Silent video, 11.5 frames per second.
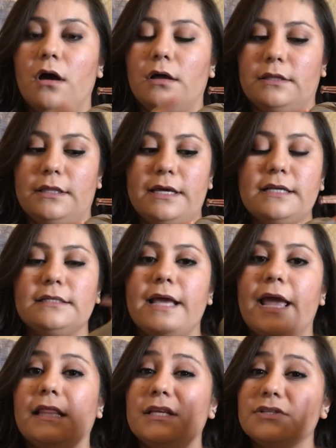on these,
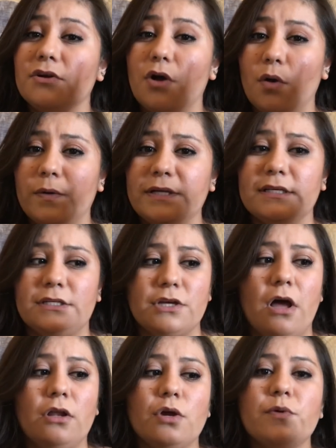and these are always
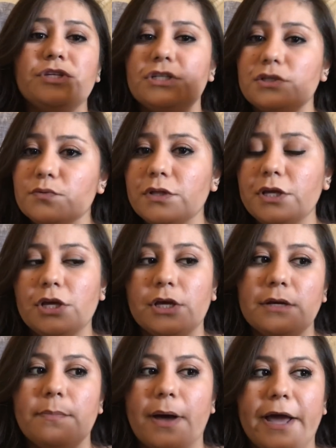$1, which is a really
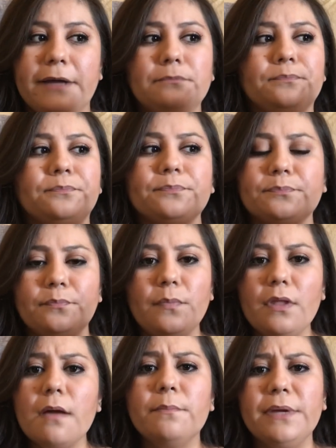good buy
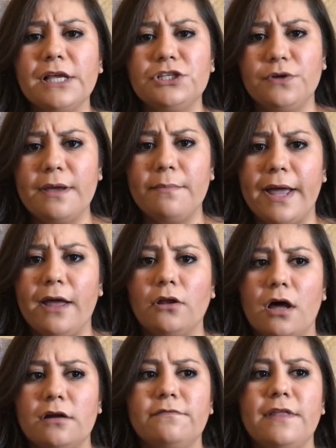because you can buy a
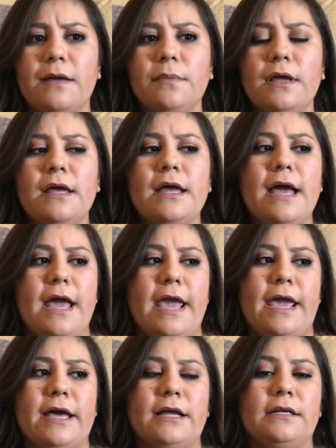lot of them
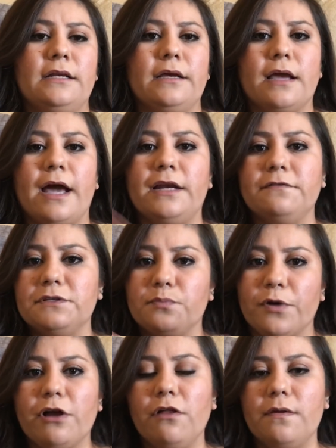and kind of
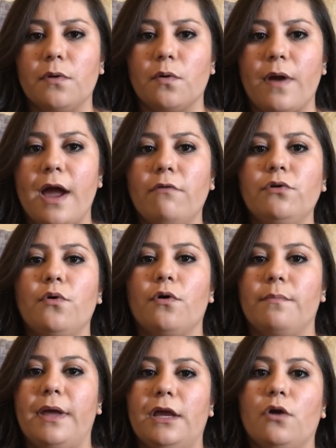sprinkle them around or
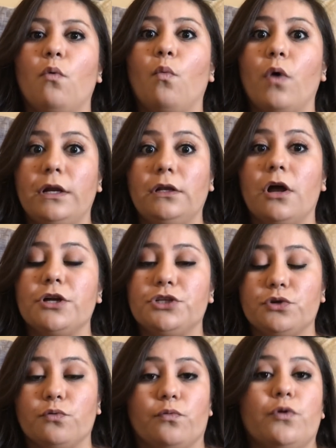make one
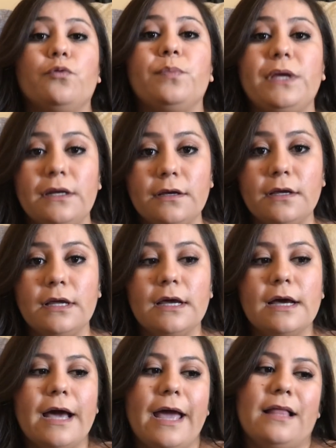large grouping,
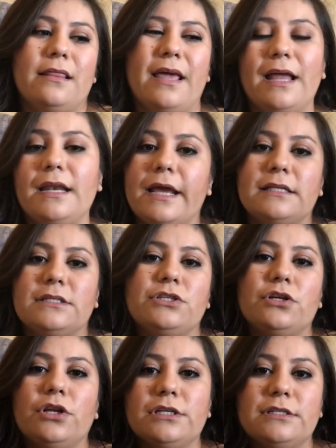and then it
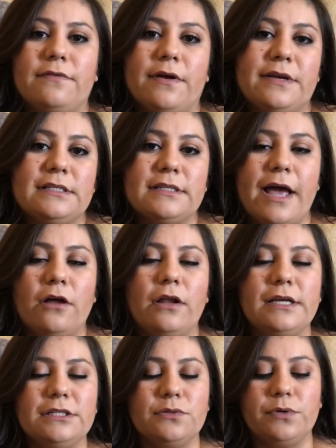still looks very
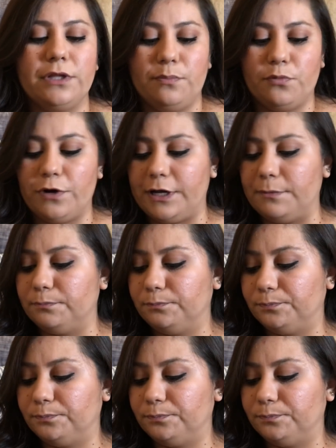stylized and really pretty.